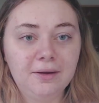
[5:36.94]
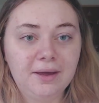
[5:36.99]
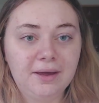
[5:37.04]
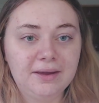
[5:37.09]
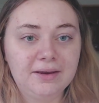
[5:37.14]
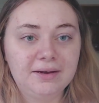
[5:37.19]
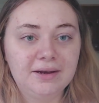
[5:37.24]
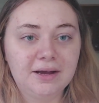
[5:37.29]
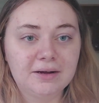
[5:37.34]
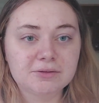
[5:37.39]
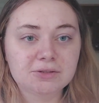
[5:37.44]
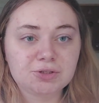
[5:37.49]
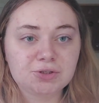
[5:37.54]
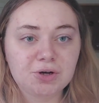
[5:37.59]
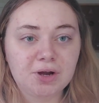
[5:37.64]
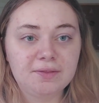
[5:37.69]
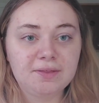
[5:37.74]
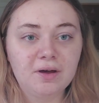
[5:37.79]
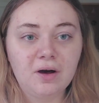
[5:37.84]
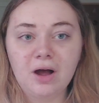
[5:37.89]
Okay, now to
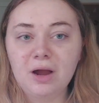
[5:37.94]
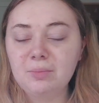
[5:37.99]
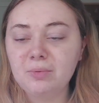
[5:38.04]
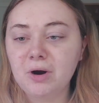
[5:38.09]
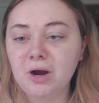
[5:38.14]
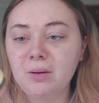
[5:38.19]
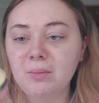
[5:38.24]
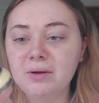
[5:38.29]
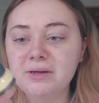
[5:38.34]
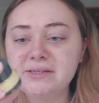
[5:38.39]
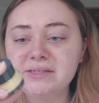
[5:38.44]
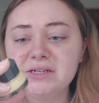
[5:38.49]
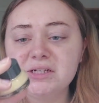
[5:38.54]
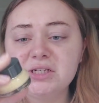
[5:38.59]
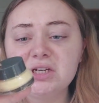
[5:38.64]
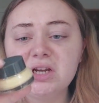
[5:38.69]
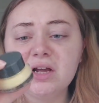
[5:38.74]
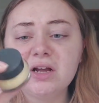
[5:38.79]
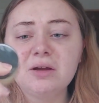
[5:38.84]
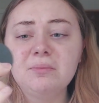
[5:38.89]
try the eye primer. It's
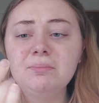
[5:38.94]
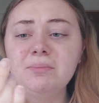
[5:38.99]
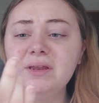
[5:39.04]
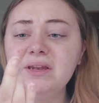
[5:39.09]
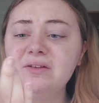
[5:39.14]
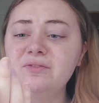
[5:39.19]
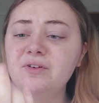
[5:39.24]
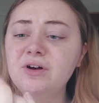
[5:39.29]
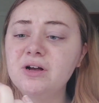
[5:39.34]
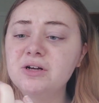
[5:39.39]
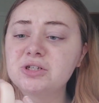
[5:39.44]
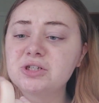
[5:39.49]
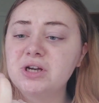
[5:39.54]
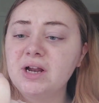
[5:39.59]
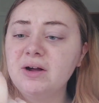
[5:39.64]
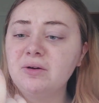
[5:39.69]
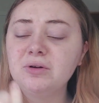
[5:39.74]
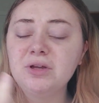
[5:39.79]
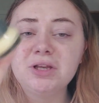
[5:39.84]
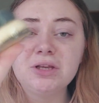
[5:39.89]
literally like a mini version.
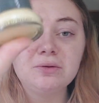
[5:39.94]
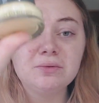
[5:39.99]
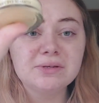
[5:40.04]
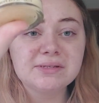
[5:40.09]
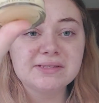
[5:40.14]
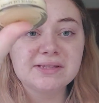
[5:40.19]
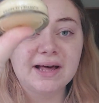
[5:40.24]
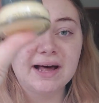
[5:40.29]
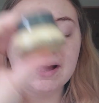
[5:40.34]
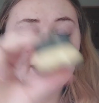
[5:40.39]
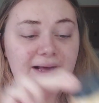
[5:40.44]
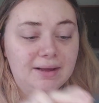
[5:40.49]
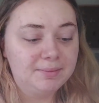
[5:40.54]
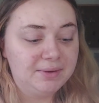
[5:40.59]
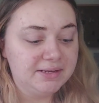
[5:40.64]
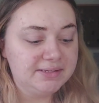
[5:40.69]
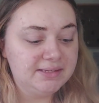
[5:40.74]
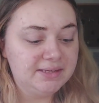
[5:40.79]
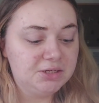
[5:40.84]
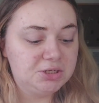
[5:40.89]
How cute is that? I'm
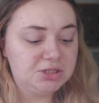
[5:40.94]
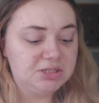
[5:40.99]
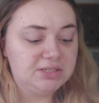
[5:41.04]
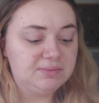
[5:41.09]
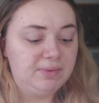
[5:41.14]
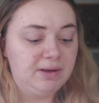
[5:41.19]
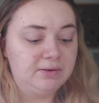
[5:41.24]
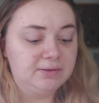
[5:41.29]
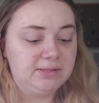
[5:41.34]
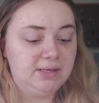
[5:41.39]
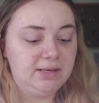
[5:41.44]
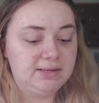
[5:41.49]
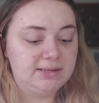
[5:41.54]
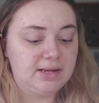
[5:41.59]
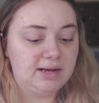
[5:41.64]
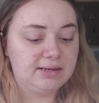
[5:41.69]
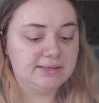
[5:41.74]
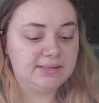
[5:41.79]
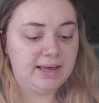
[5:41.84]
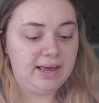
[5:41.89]
guessing it just smells the
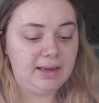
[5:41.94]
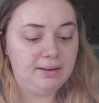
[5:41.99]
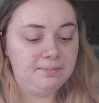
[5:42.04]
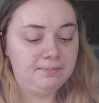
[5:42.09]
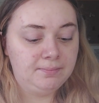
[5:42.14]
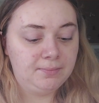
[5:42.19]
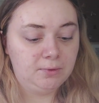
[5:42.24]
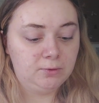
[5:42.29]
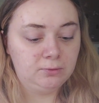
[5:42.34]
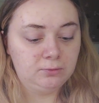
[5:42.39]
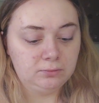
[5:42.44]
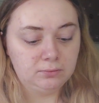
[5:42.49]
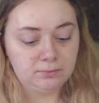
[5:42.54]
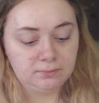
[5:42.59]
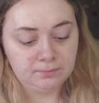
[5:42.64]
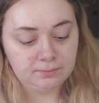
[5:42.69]
exact same. Oh,